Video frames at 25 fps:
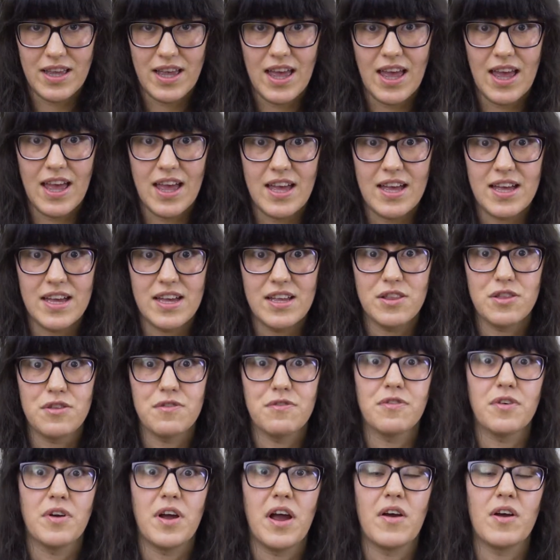And
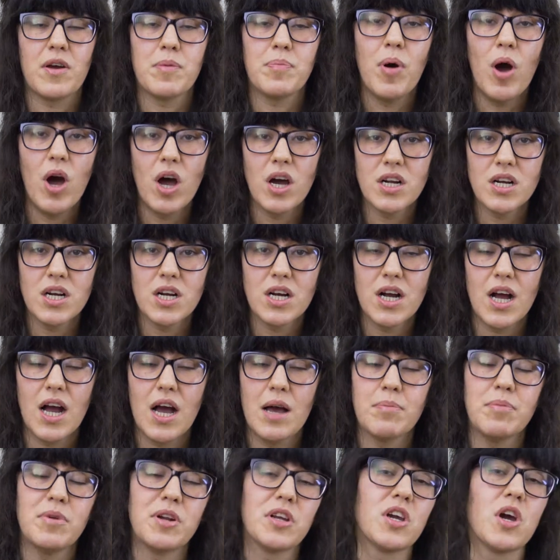for Harry Potter,
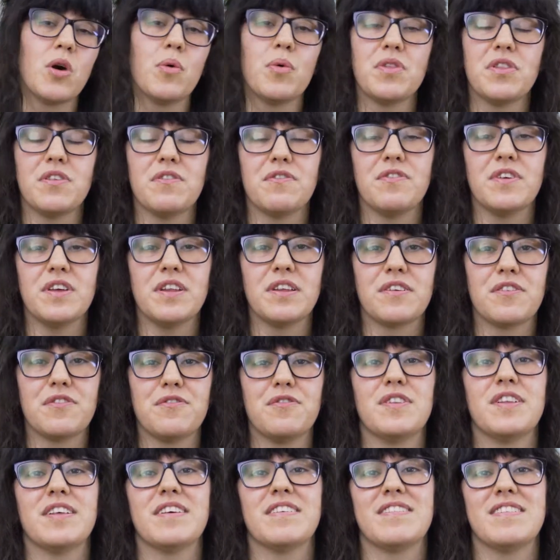I'm going to go with the Felix
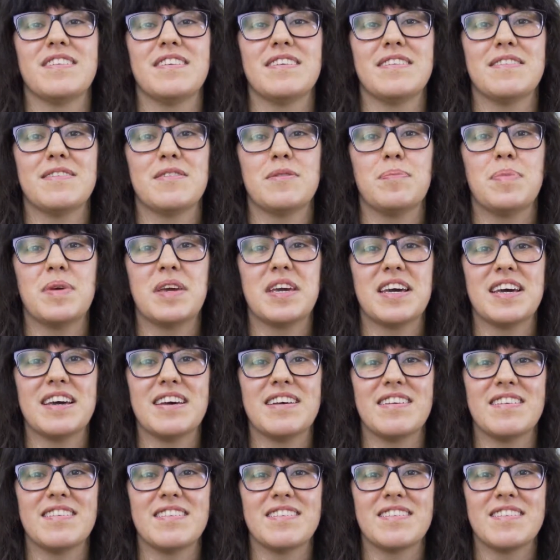Felicis
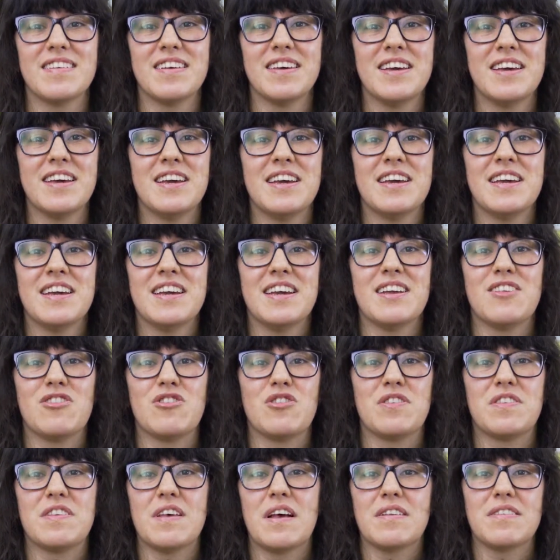because it
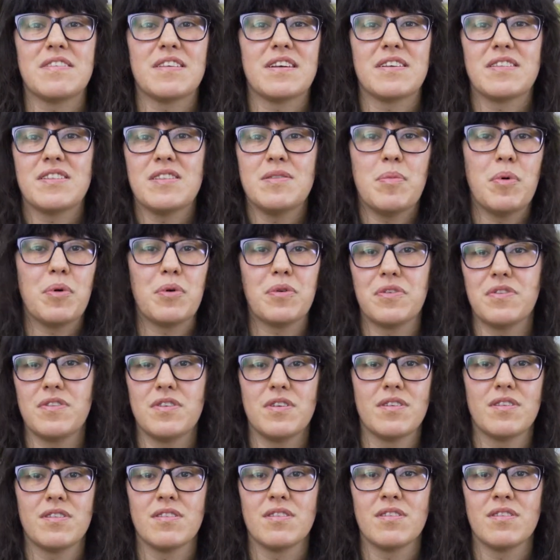just sounds like the most